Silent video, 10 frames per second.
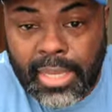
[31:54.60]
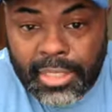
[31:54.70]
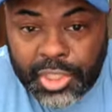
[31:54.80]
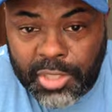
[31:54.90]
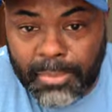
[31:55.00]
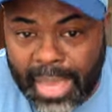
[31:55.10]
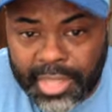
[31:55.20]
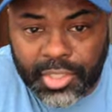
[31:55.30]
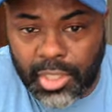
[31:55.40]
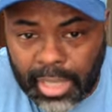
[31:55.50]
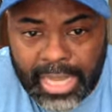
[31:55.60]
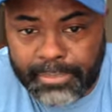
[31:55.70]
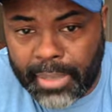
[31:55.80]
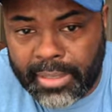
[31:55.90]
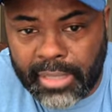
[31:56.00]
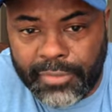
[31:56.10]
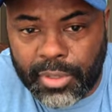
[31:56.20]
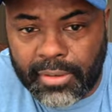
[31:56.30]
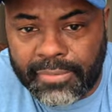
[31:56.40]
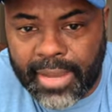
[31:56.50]
Smash the like button if you
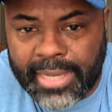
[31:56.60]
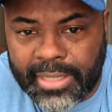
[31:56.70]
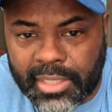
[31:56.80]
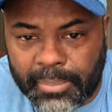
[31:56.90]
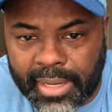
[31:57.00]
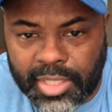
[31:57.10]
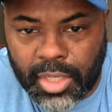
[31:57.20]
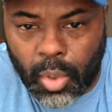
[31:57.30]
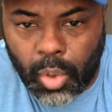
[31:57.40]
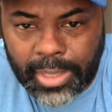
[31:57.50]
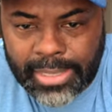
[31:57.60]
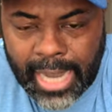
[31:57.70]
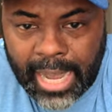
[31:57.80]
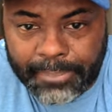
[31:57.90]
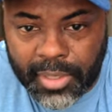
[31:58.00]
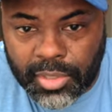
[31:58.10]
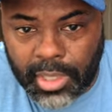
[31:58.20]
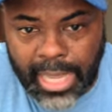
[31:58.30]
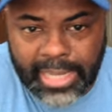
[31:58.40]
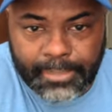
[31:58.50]
can find it. Somebody said on top, there's a
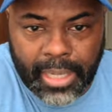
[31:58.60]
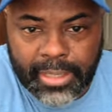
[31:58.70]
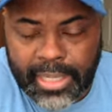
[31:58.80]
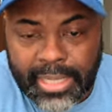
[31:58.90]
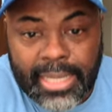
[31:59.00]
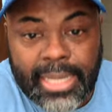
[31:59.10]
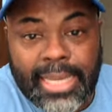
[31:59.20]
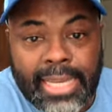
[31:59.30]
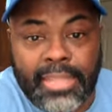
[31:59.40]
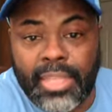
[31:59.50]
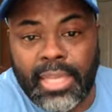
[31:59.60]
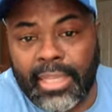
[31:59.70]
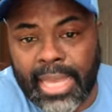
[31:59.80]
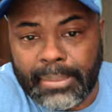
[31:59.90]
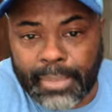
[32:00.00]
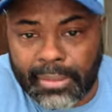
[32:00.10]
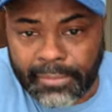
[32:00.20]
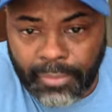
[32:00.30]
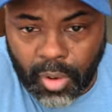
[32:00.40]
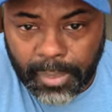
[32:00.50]
like button. Hit that like button
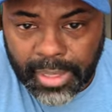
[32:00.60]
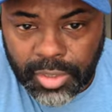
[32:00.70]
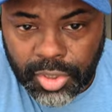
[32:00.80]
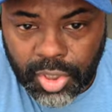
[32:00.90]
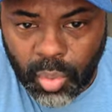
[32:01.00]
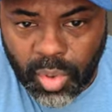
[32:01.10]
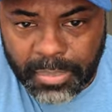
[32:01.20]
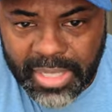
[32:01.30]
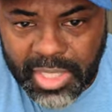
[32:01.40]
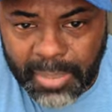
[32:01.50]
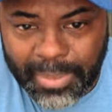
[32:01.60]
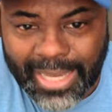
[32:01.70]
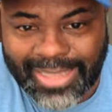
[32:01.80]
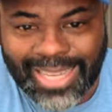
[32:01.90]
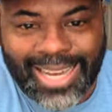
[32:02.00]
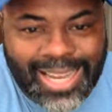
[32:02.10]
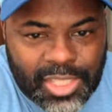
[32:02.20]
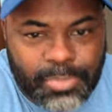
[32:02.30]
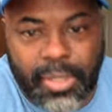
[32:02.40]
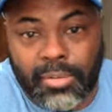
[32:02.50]
for me. Soon we'll be tipping at the
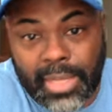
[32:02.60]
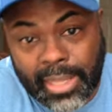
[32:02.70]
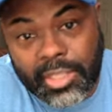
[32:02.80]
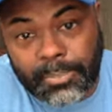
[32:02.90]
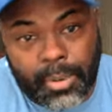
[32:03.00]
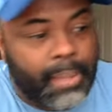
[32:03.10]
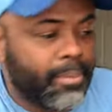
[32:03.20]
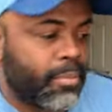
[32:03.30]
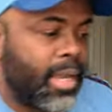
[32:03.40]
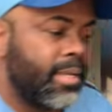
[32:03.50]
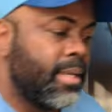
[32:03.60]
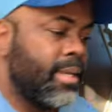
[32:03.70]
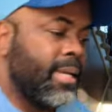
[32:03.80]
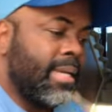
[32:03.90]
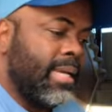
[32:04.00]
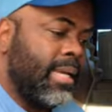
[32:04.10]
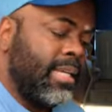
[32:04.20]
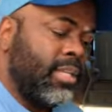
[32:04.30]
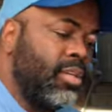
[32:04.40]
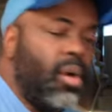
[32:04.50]
hospital. Now, that's a problem, right?
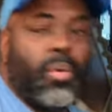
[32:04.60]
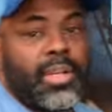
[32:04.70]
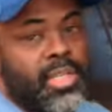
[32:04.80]
You don't want